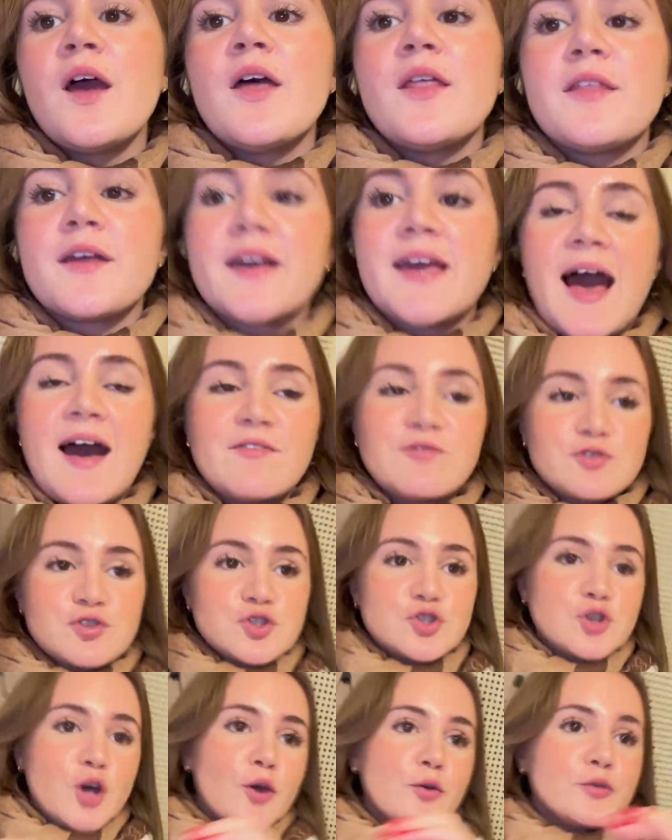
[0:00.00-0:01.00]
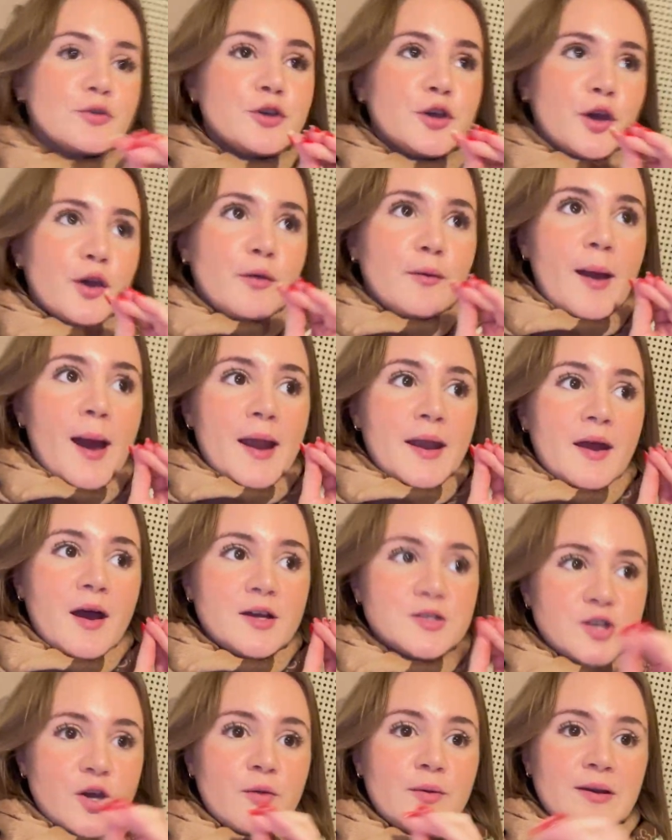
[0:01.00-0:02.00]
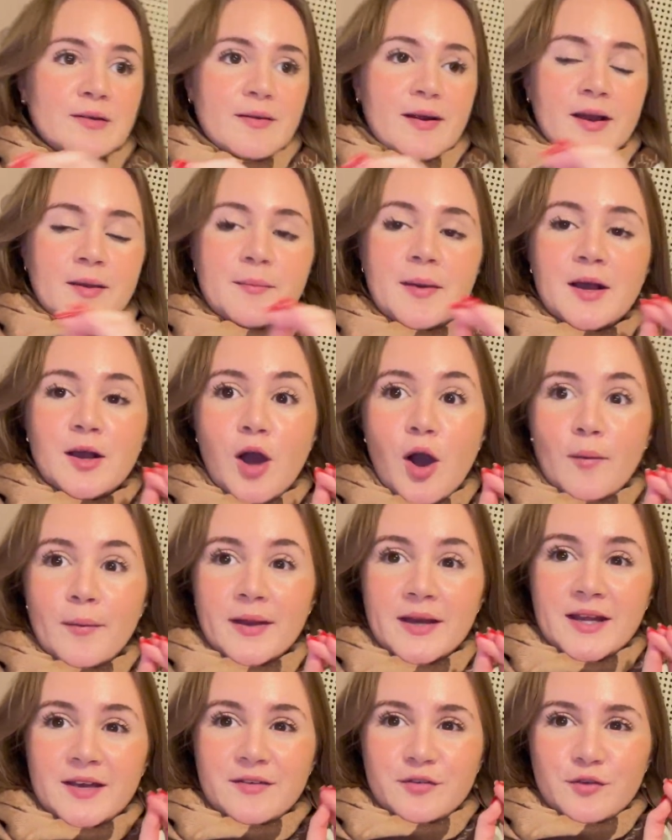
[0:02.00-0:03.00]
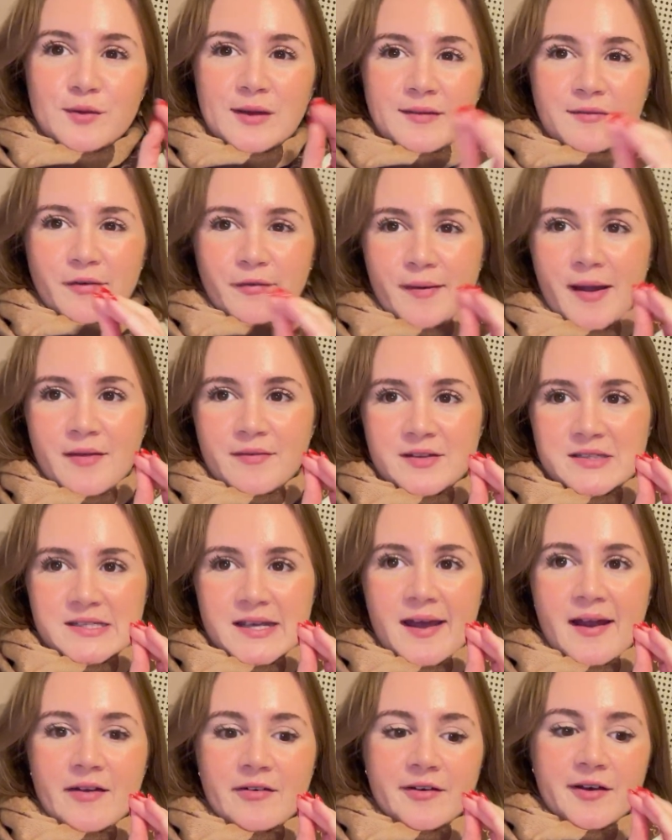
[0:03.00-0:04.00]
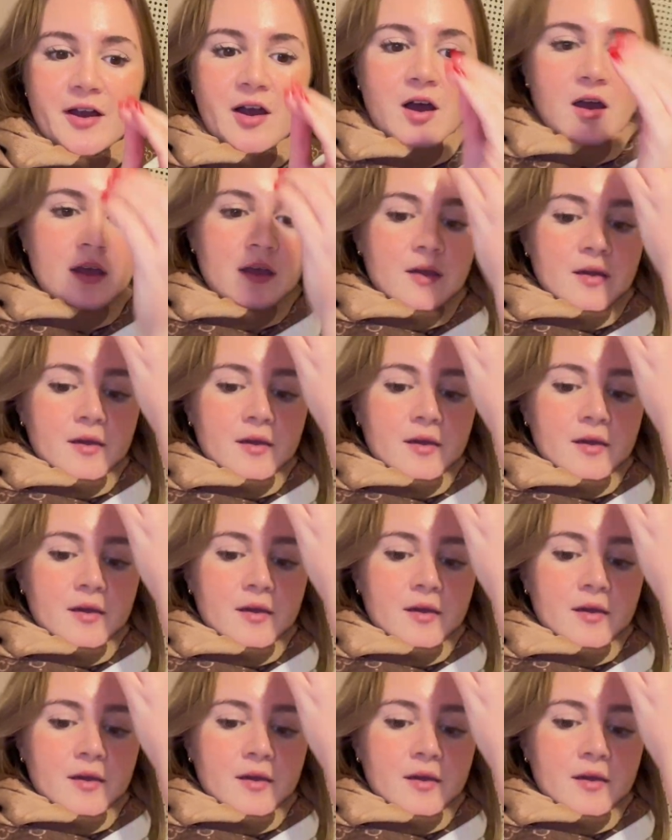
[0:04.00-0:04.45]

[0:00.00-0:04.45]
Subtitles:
The cafe was so cute and I totally recommend going if you live around this area.